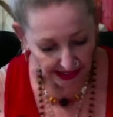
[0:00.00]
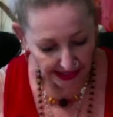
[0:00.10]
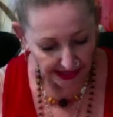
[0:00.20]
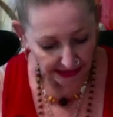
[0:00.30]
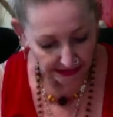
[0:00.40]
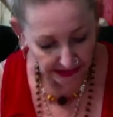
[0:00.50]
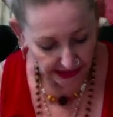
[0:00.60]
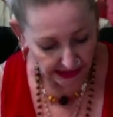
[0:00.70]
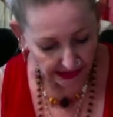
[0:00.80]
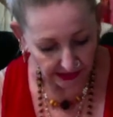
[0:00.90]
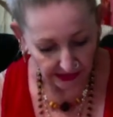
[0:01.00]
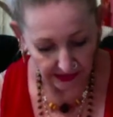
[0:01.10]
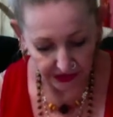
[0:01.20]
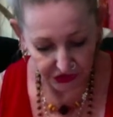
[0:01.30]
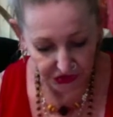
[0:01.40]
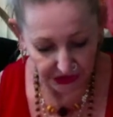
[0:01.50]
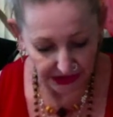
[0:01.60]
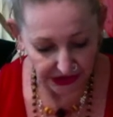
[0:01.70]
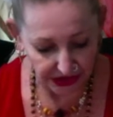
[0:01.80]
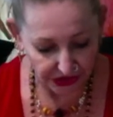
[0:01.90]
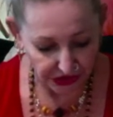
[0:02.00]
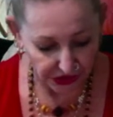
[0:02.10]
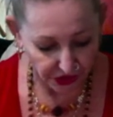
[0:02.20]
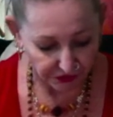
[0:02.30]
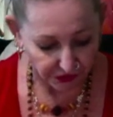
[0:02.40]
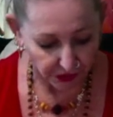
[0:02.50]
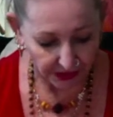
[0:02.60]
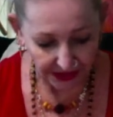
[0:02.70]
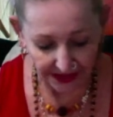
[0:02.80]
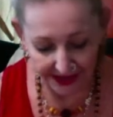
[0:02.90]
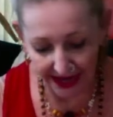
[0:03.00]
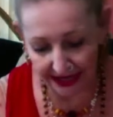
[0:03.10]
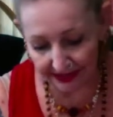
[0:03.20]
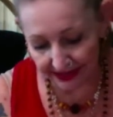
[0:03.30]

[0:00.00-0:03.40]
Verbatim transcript: and uh, to continue to go forward in that.